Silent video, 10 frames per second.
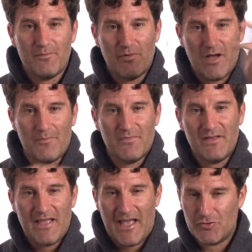
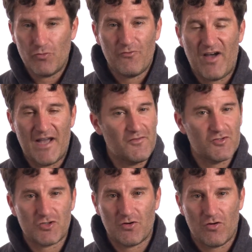and you will find that the
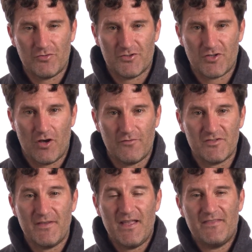sugar all dissolves.